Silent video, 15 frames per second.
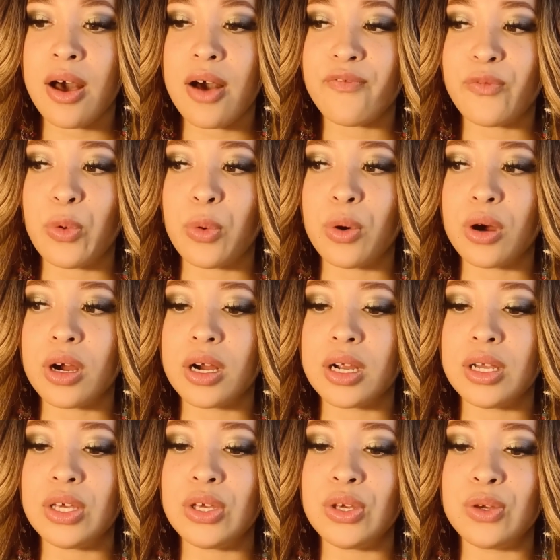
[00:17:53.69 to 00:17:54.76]
for
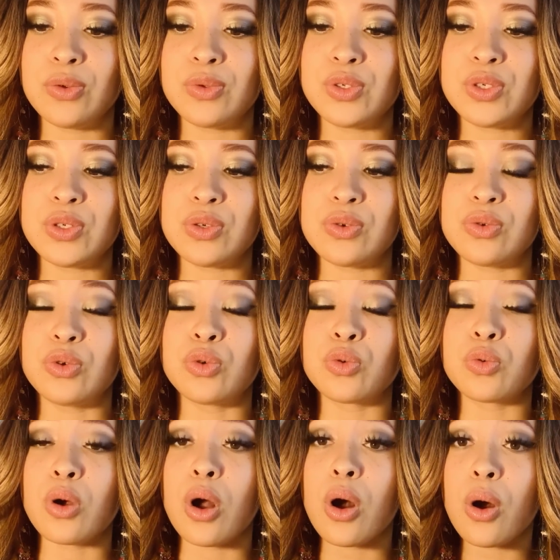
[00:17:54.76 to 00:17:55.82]
you to
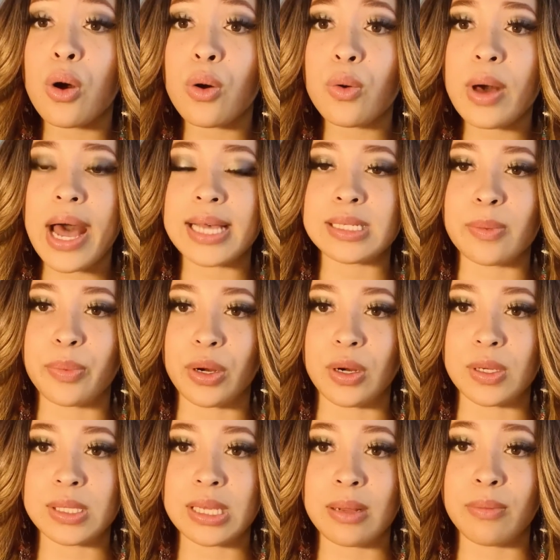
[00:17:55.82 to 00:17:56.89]
grow as a
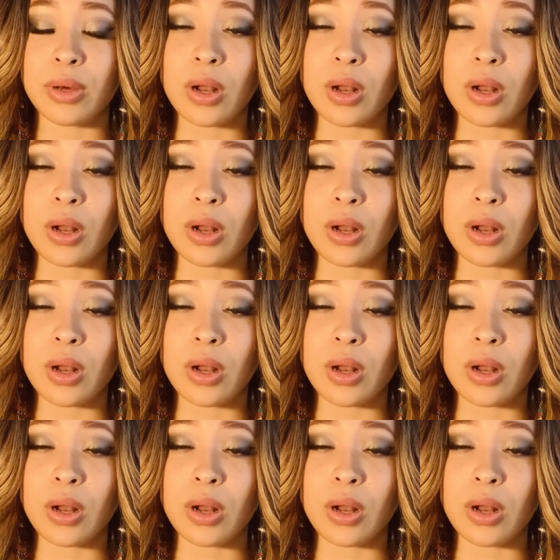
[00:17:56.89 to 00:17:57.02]
person,